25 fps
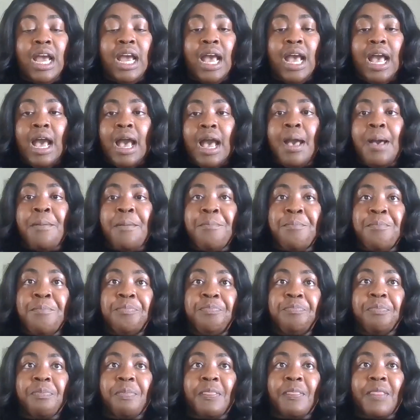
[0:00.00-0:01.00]

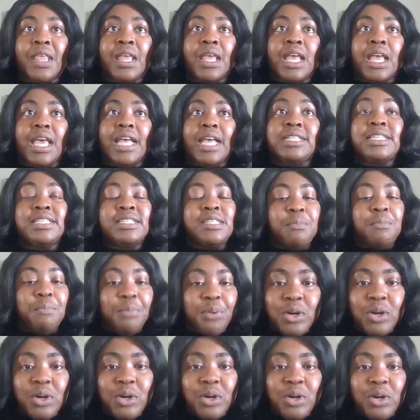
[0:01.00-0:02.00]
It is
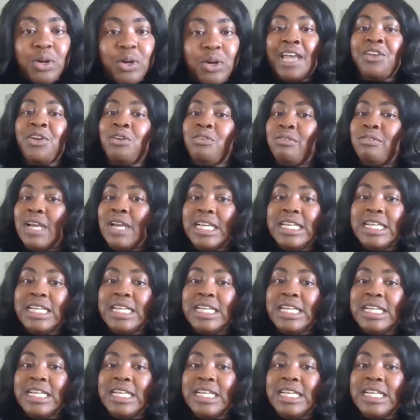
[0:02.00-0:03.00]
important that you're
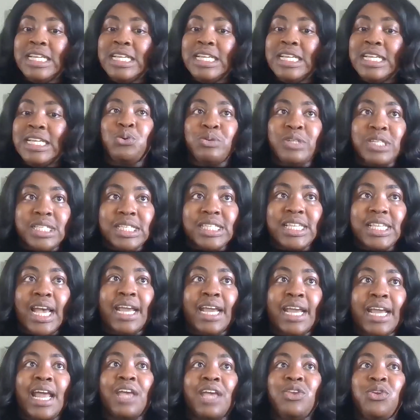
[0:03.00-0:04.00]
realistic and you don't decide
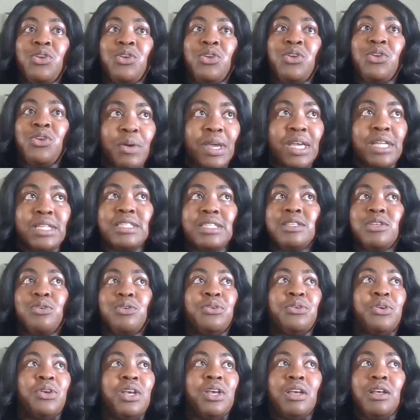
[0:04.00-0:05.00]
that you are going
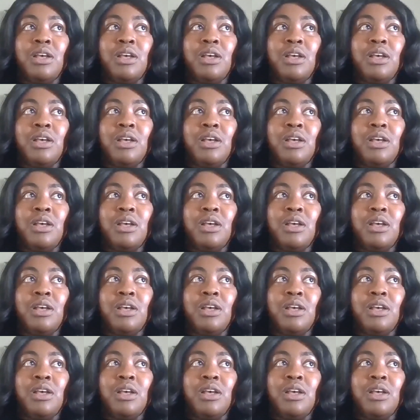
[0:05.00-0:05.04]
to